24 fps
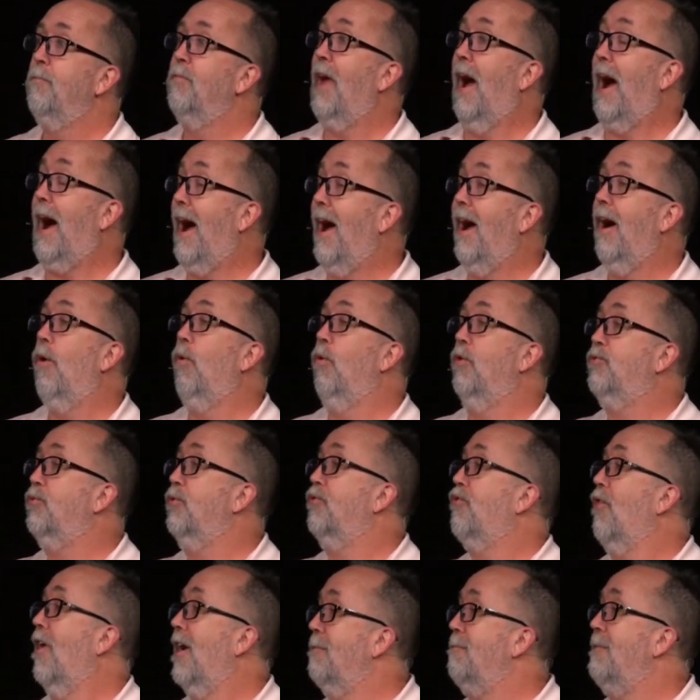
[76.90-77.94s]
I always would
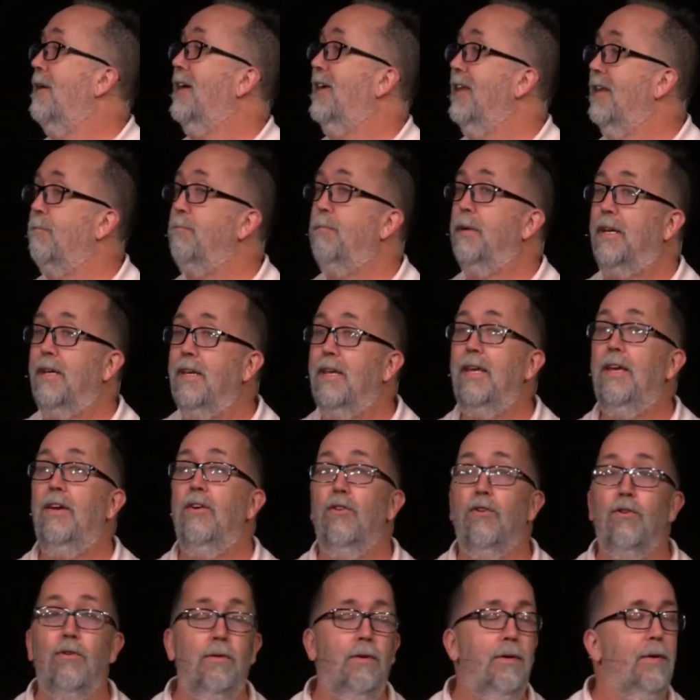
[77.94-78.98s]
try to make it a big
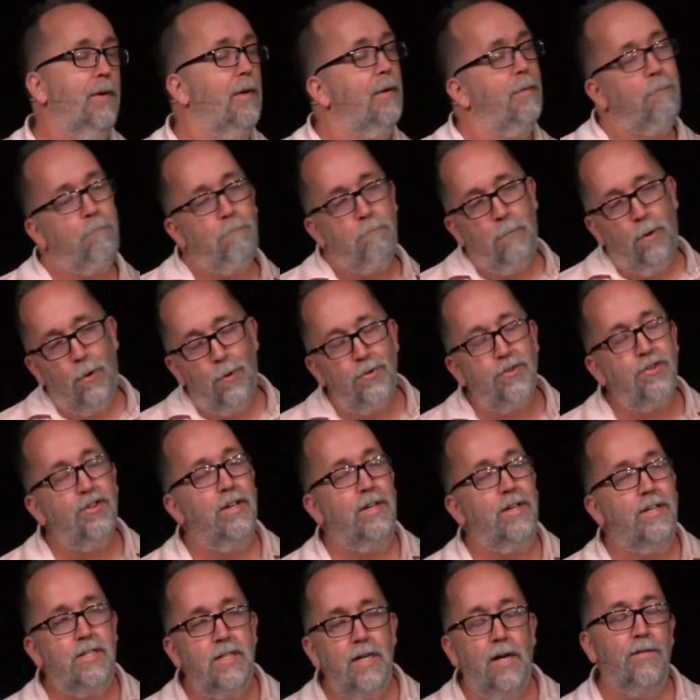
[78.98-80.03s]
deal,
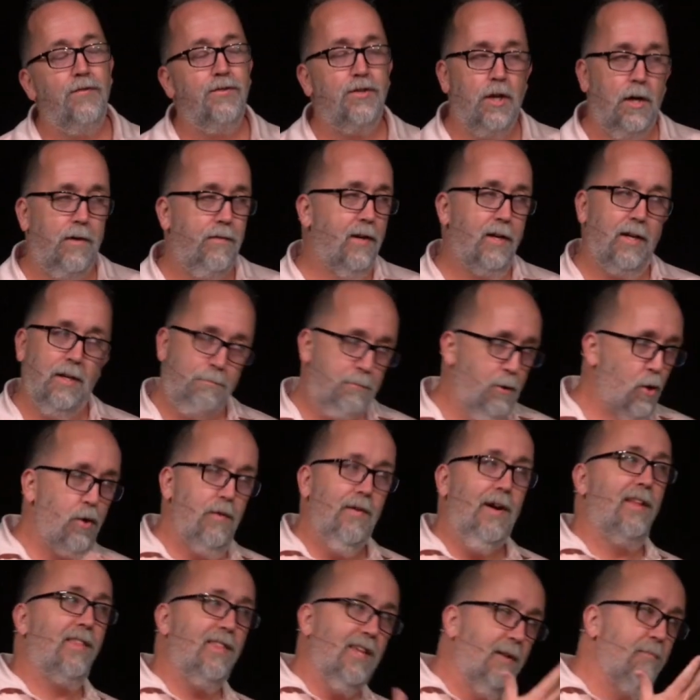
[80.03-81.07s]
mostly self-serving to
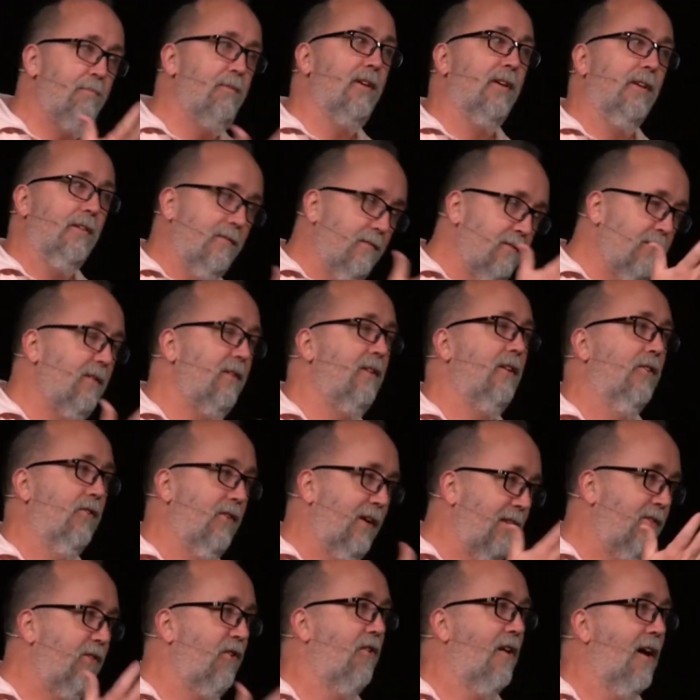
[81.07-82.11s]
motivate them to, you know,
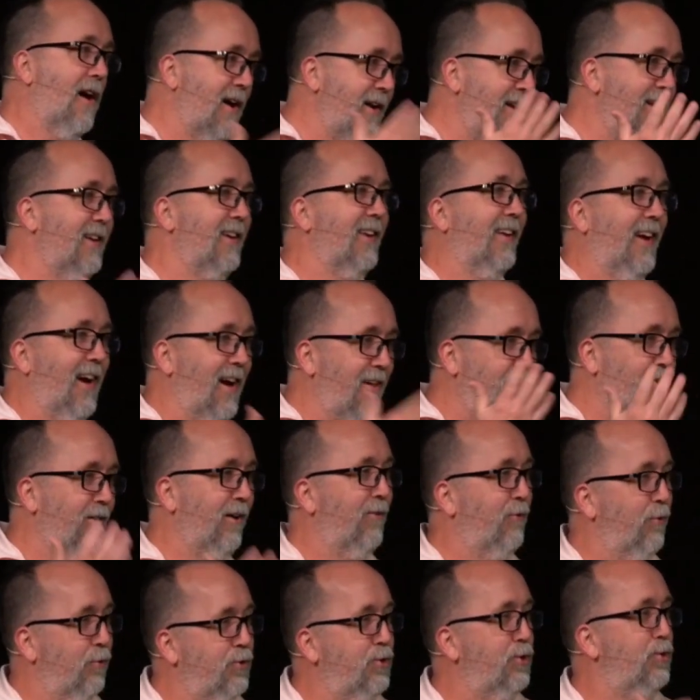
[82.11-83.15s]
get their hind end together, get
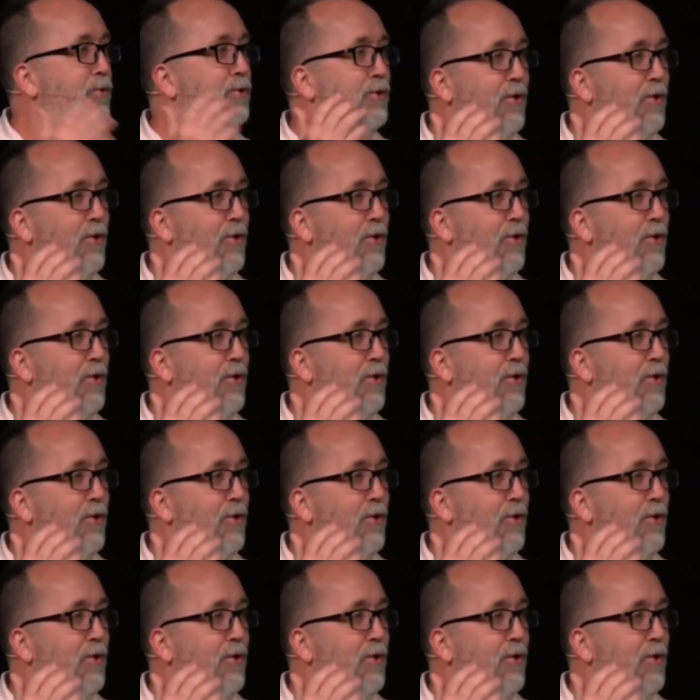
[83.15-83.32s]
their shoes